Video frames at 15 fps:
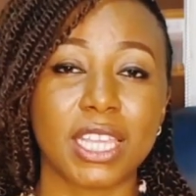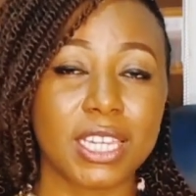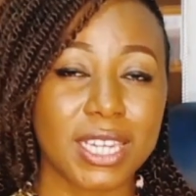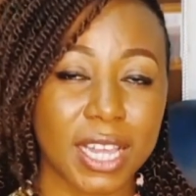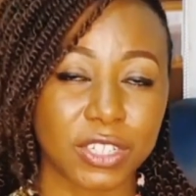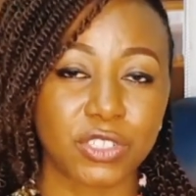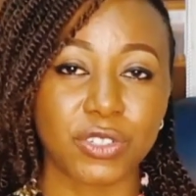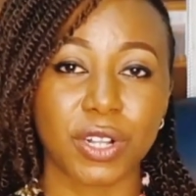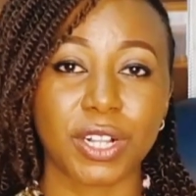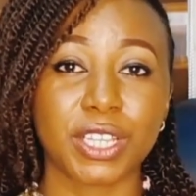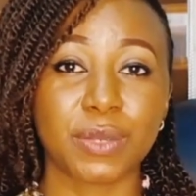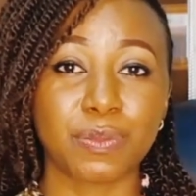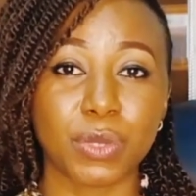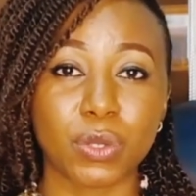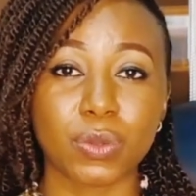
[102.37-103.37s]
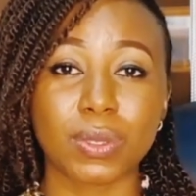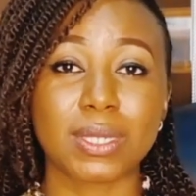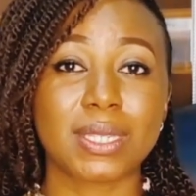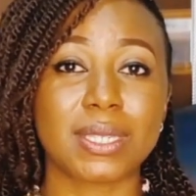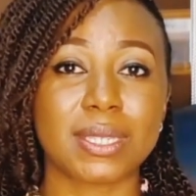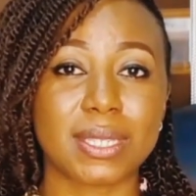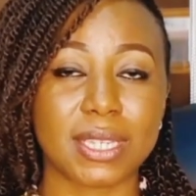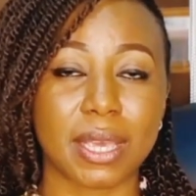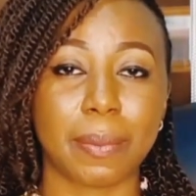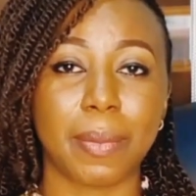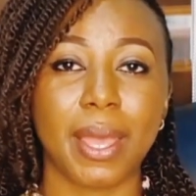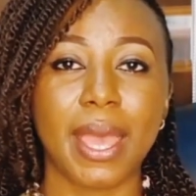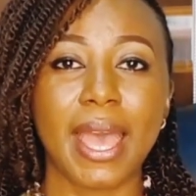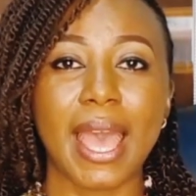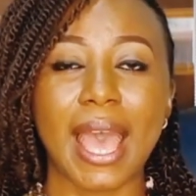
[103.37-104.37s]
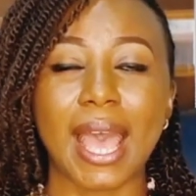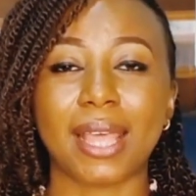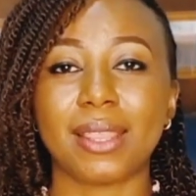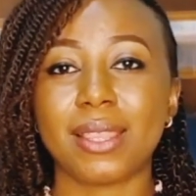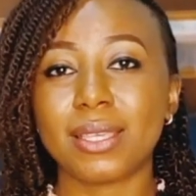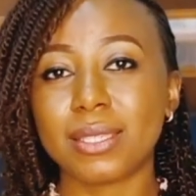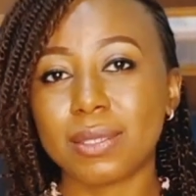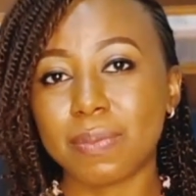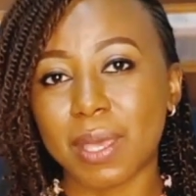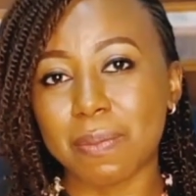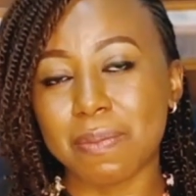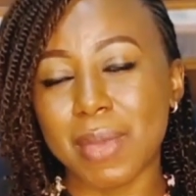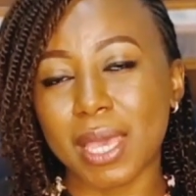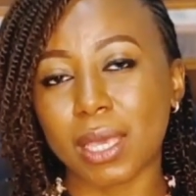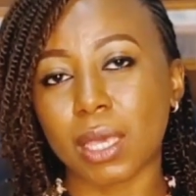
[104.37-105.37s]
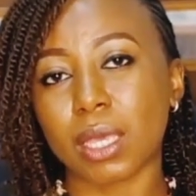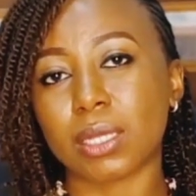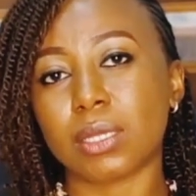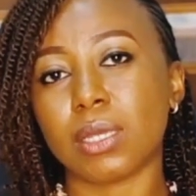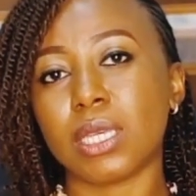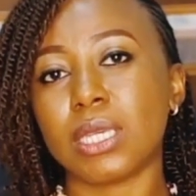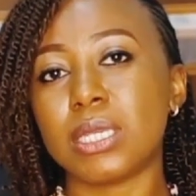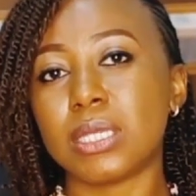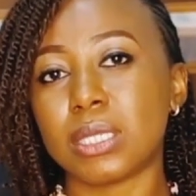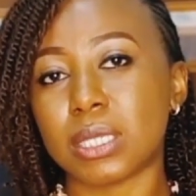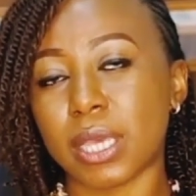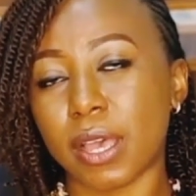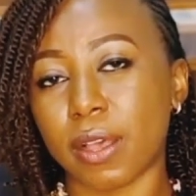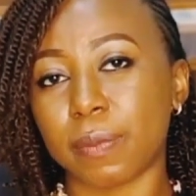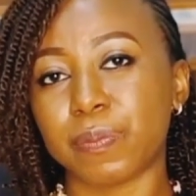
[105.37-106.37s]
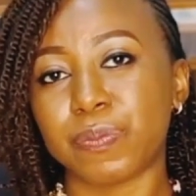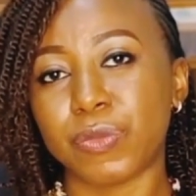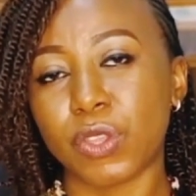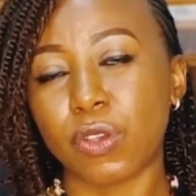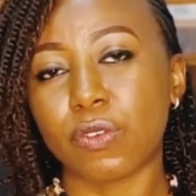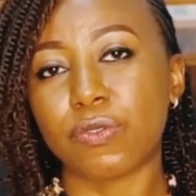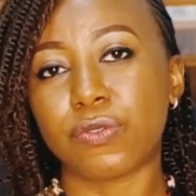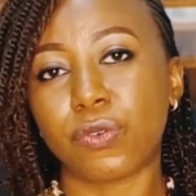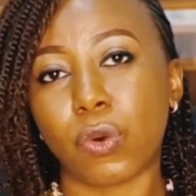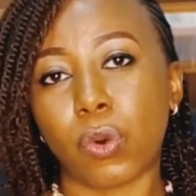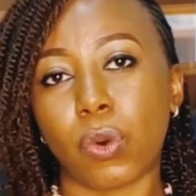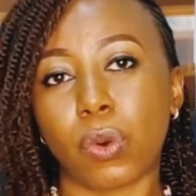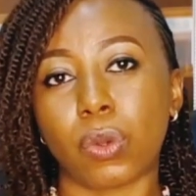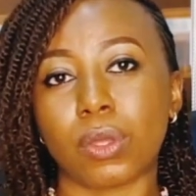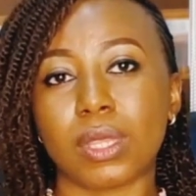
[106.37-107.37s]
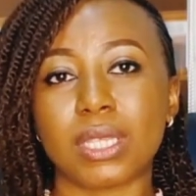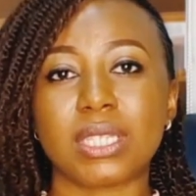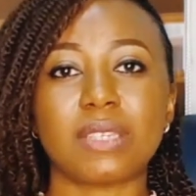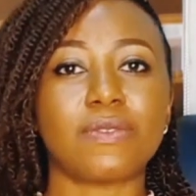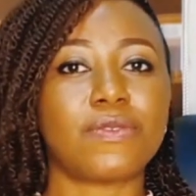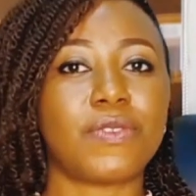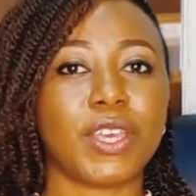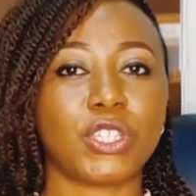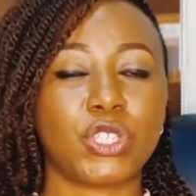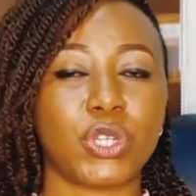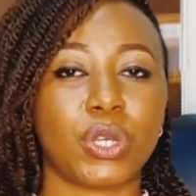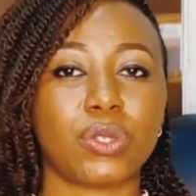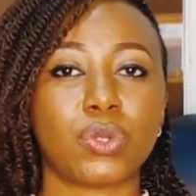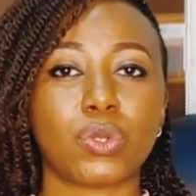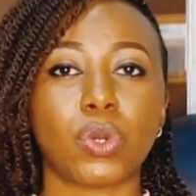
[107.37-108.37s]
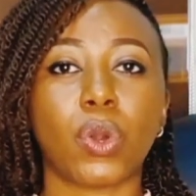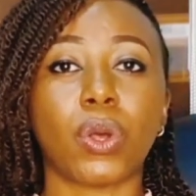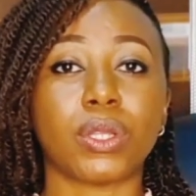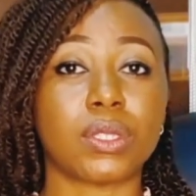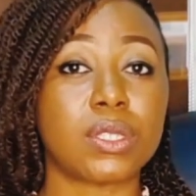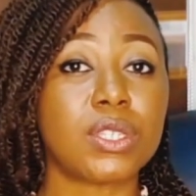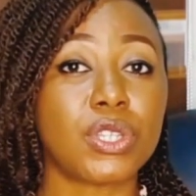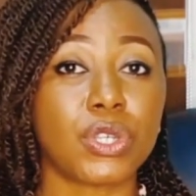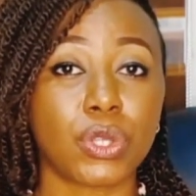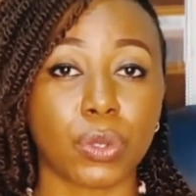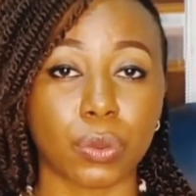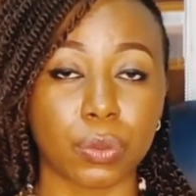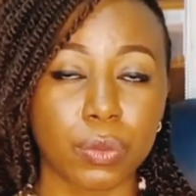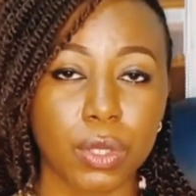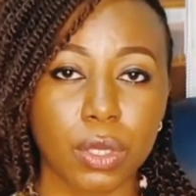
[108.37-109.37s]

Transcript: natural immune system. And this may make it easier for this infection to continue.